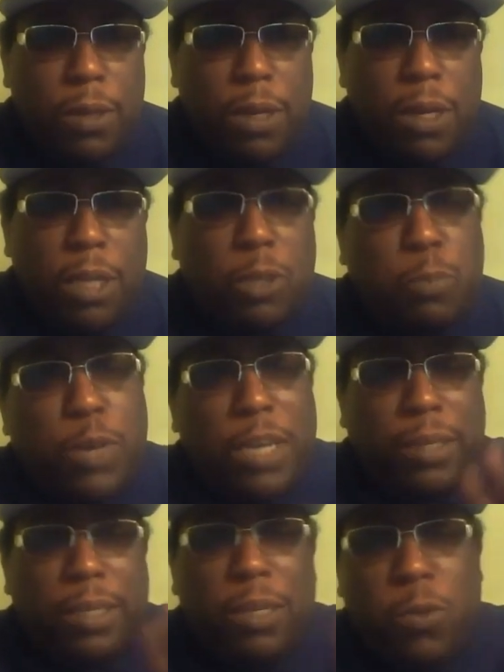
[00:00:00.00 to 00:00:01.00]

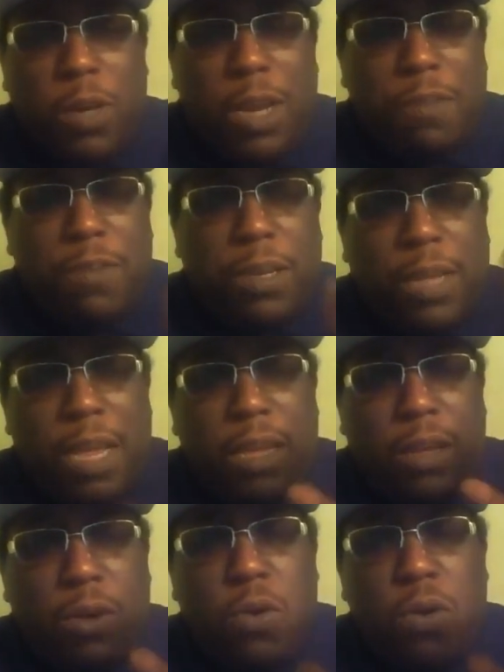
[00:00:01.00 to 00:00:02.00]
Especially with
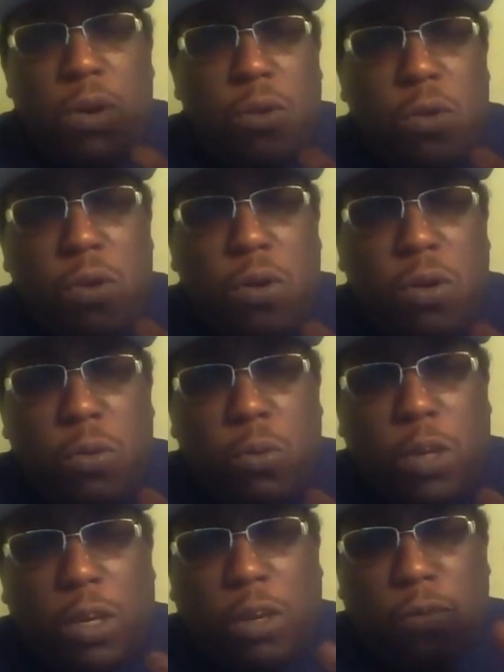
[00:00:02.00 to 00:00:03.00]
everything going on
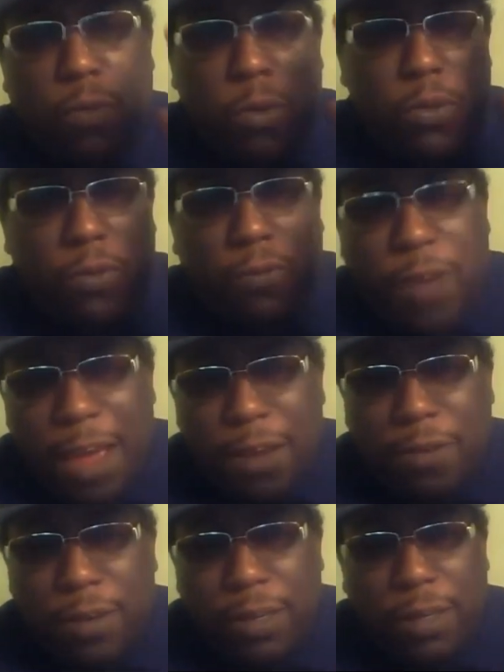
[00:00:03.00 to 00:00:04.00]
with
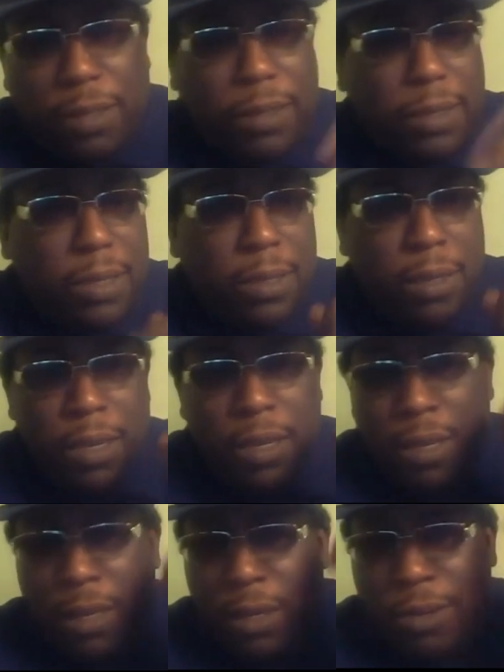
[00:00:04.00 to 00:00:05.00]
coronavirus and,
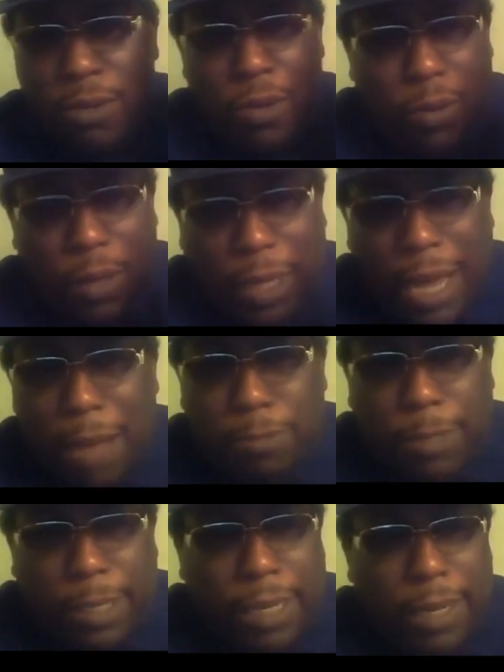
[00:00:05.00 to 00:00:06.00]
you know, the
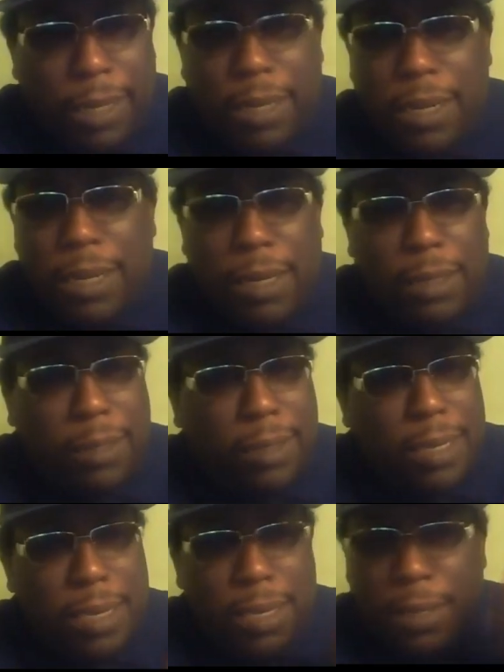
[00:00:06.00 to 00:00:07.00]
cops killing us
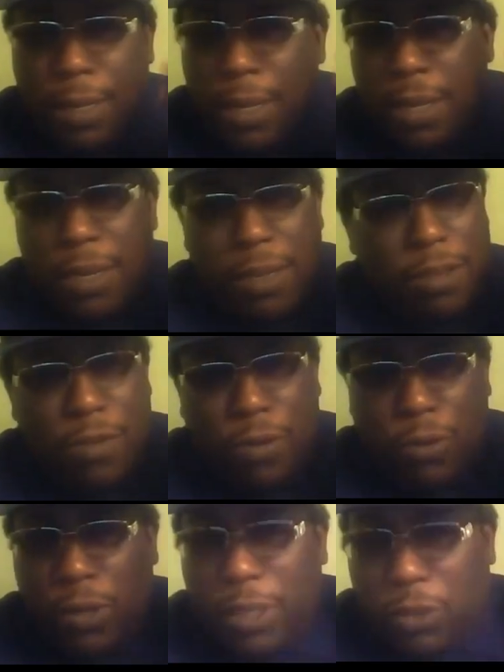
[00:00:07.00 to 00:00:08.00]
and, you
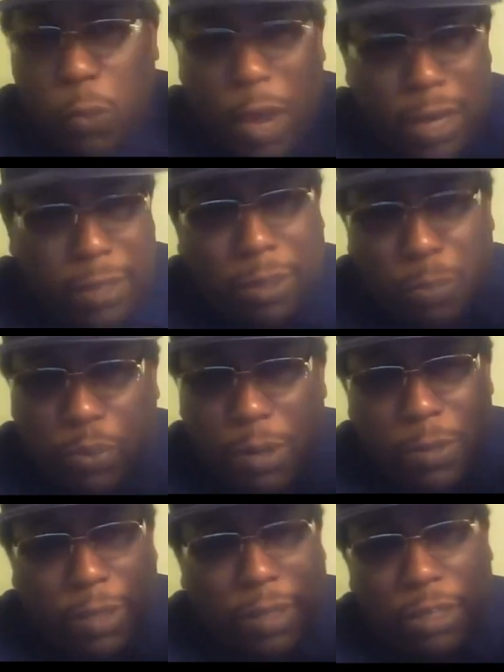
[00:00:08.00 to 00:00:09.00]
know, these white
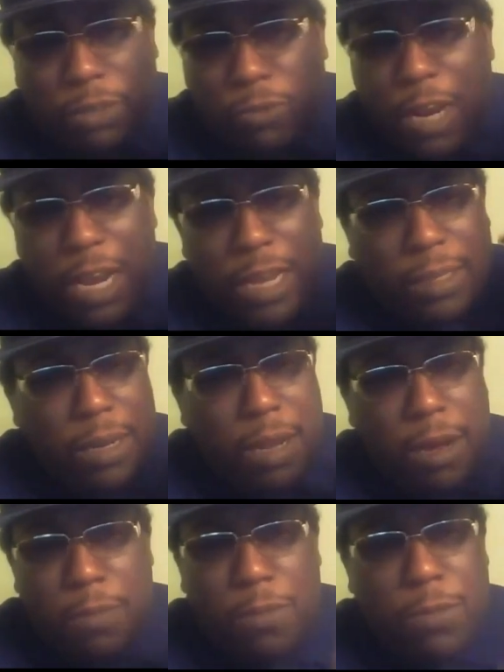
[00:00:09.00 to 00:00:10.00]
supremacists raising
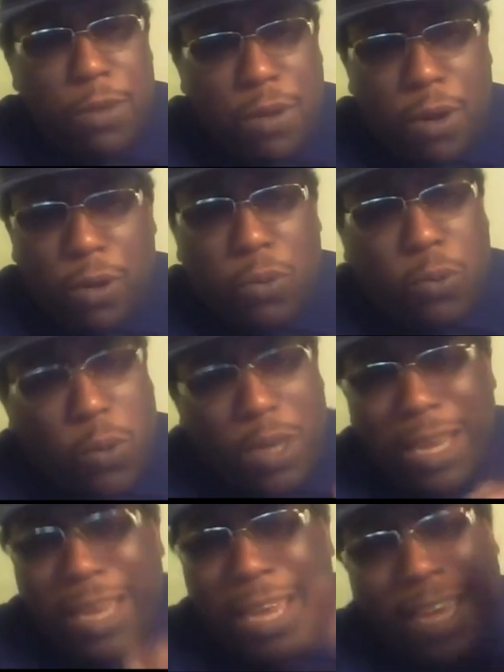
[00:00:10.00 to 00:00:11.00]
up, you know,
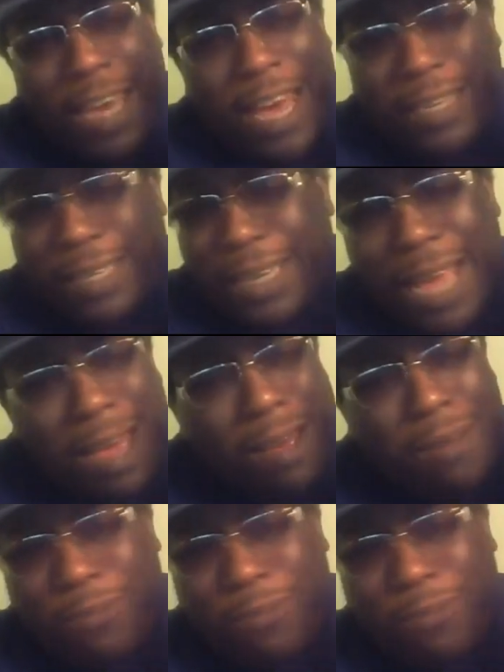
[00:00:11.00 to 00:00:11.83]
we ain't got time